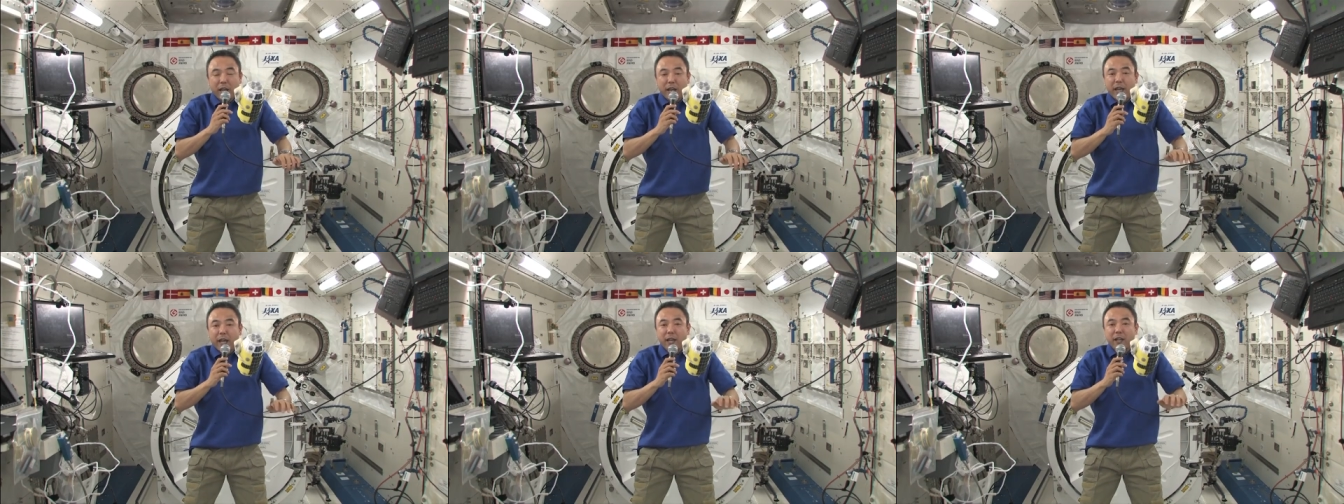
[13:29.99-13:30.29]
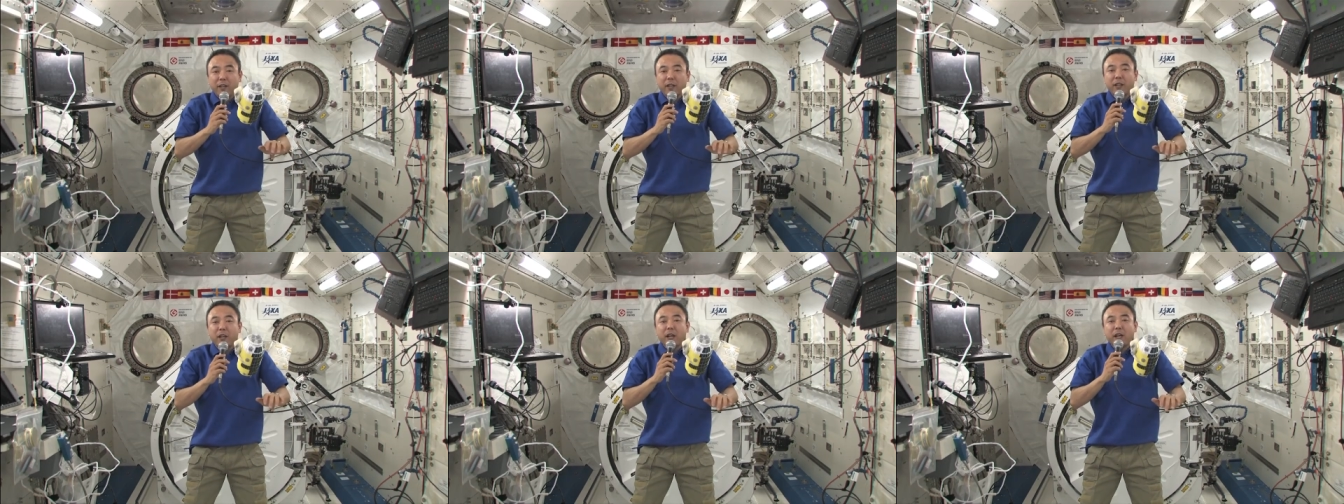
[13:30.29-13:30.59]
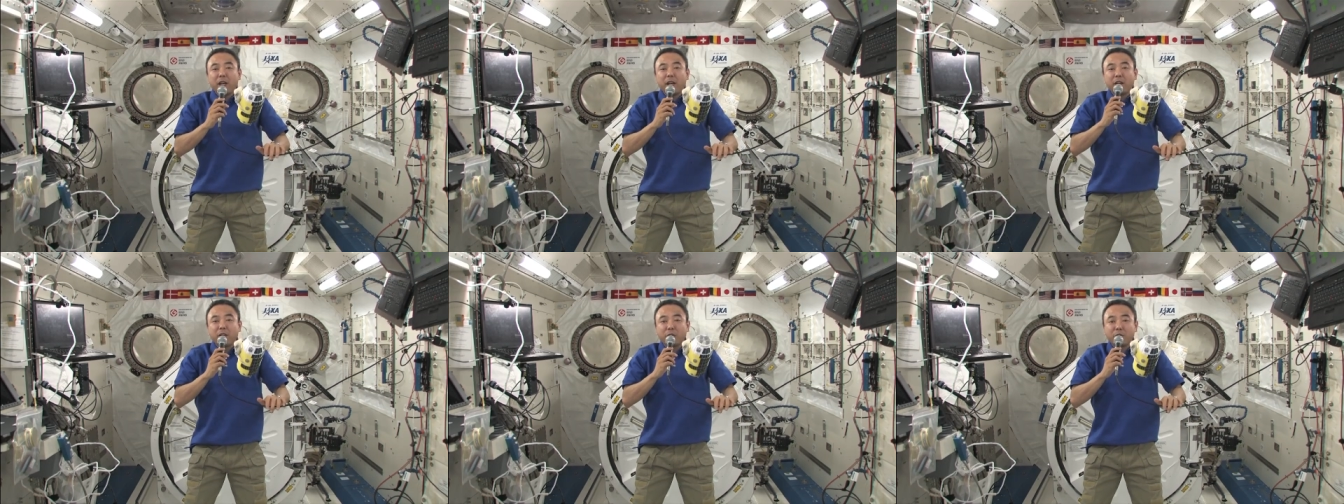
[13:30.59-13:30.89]
And
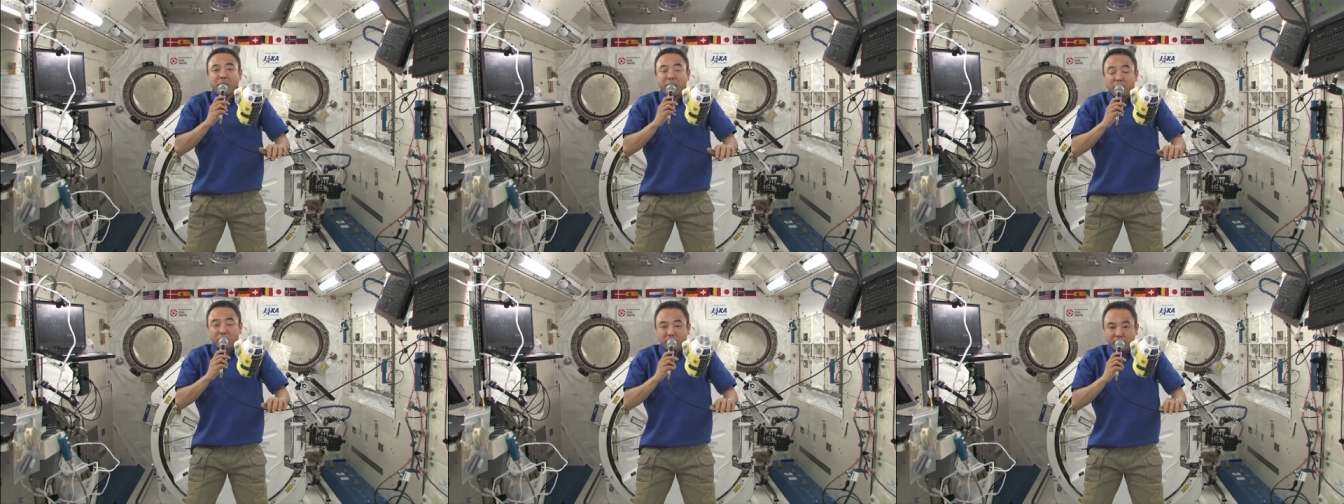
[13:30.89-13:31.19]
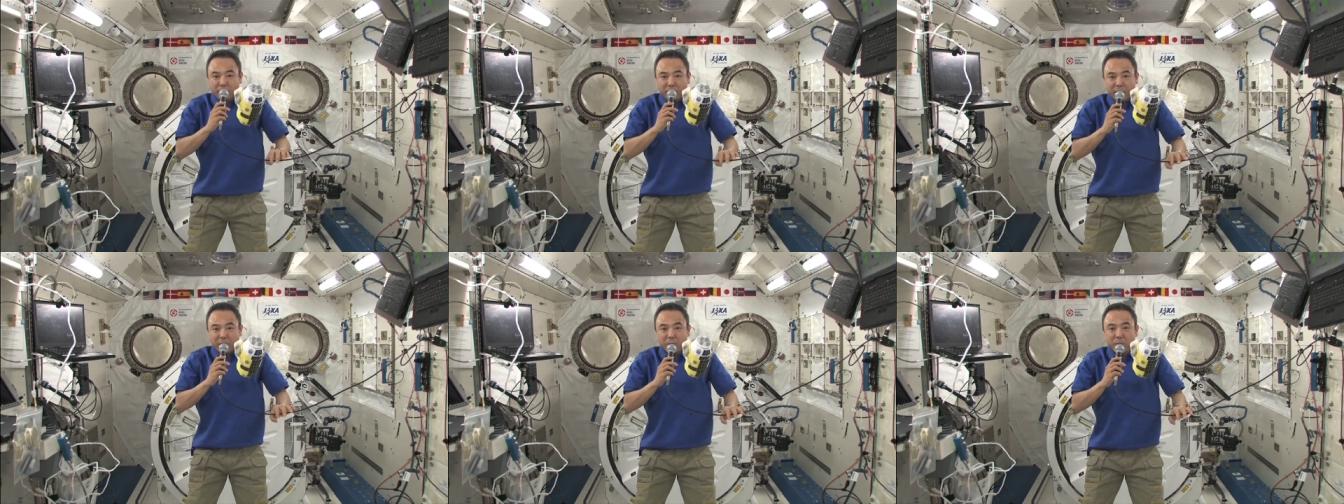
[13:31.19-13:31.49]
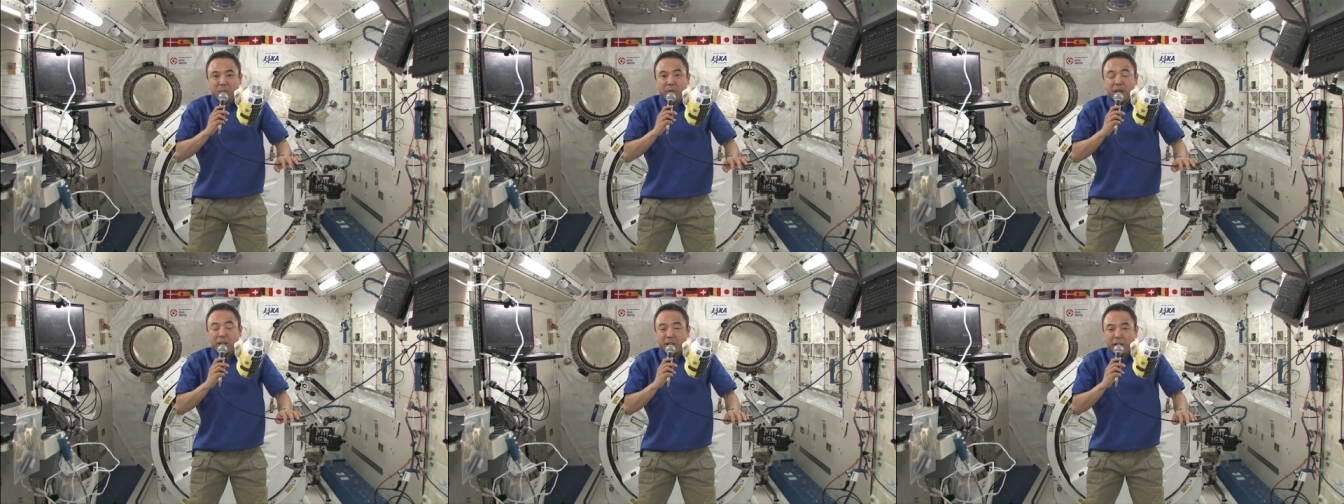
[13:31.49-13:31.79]
ground
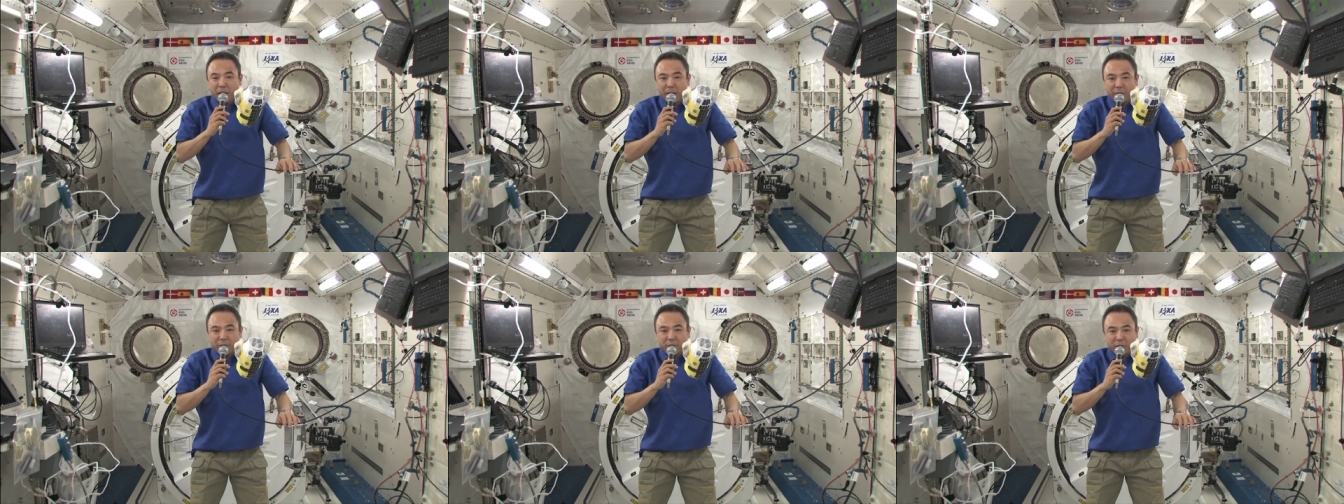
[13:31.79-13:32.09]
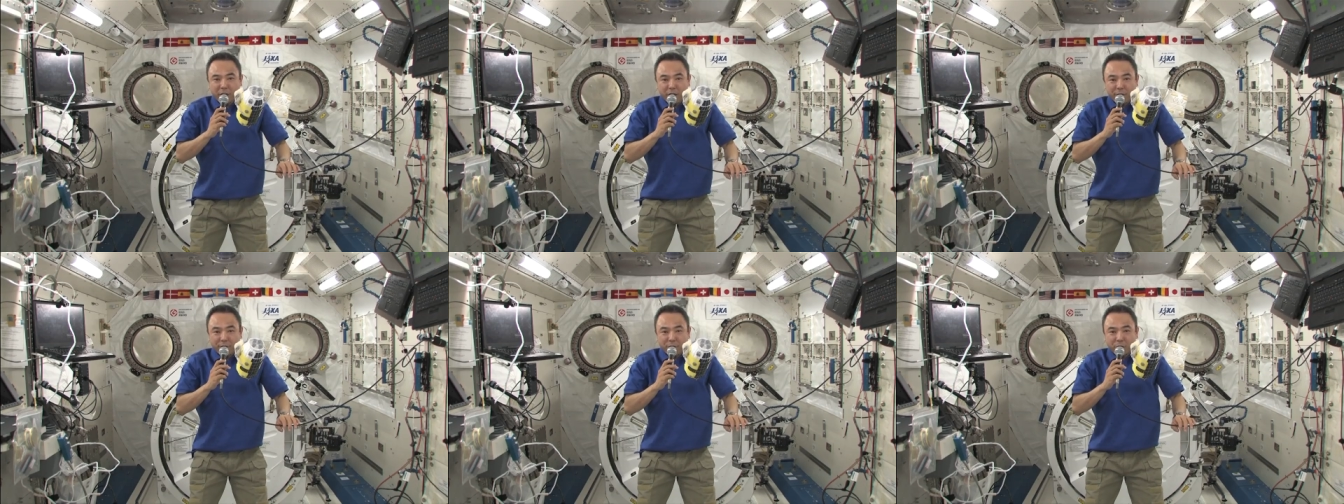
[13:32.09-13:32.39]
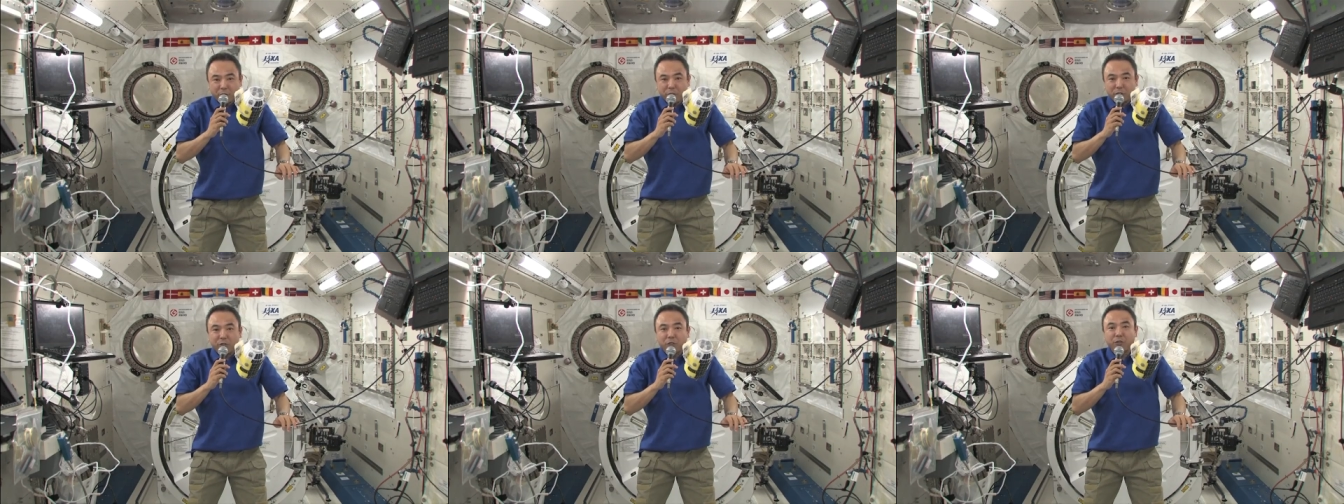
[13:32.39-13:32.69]
team made every
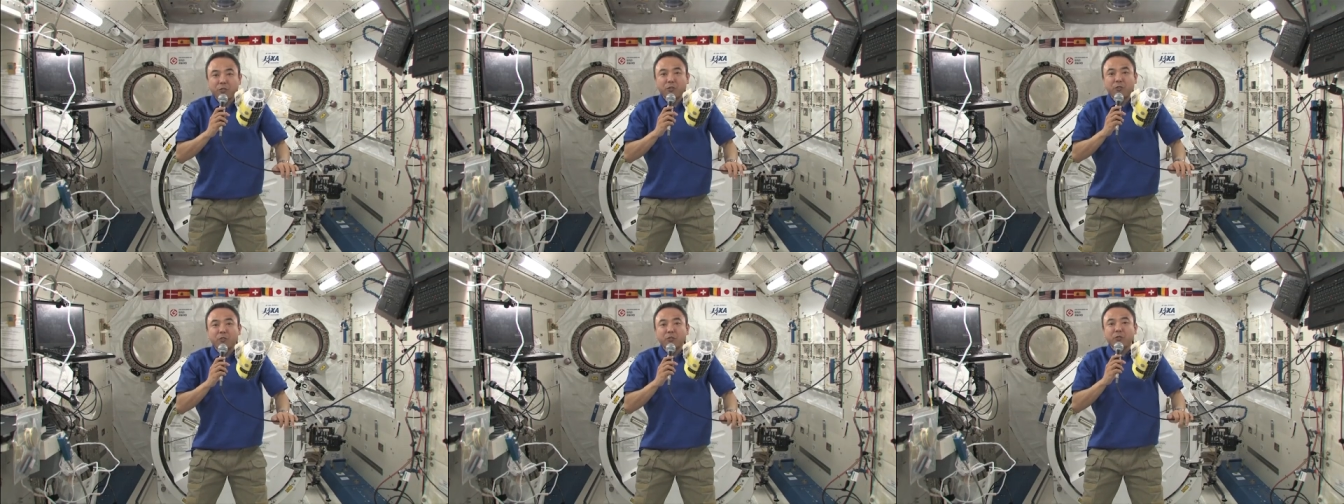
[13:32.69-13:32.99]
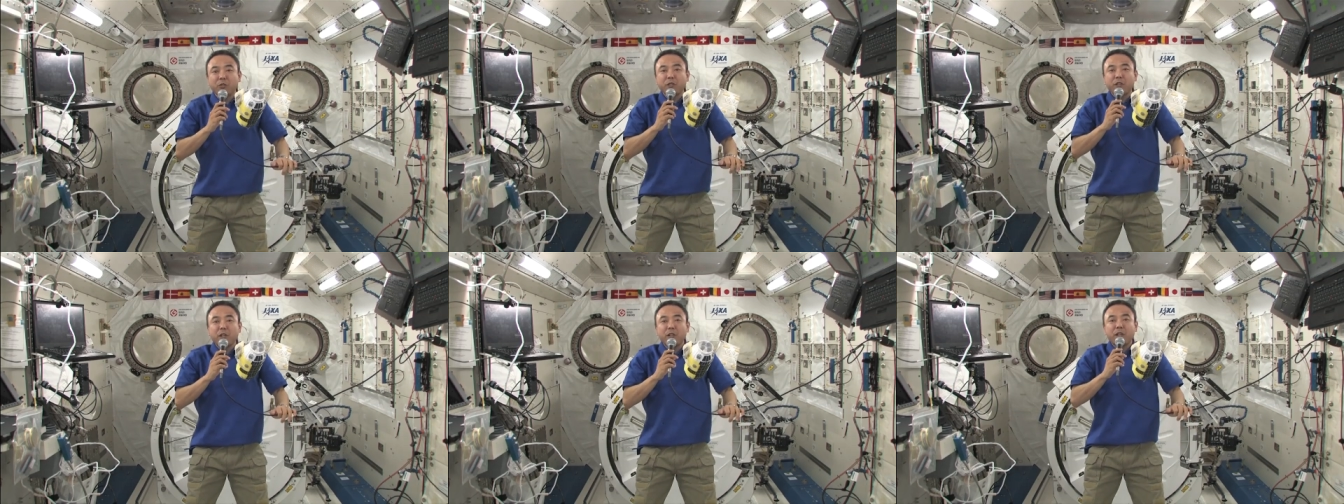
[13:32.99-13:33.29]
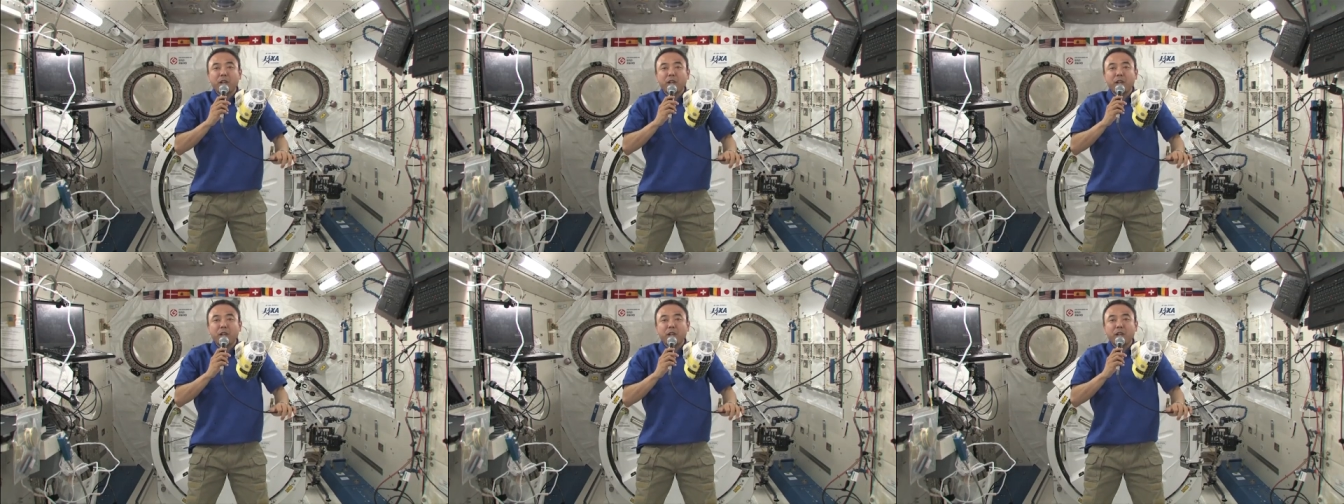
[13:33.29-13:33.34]
effort to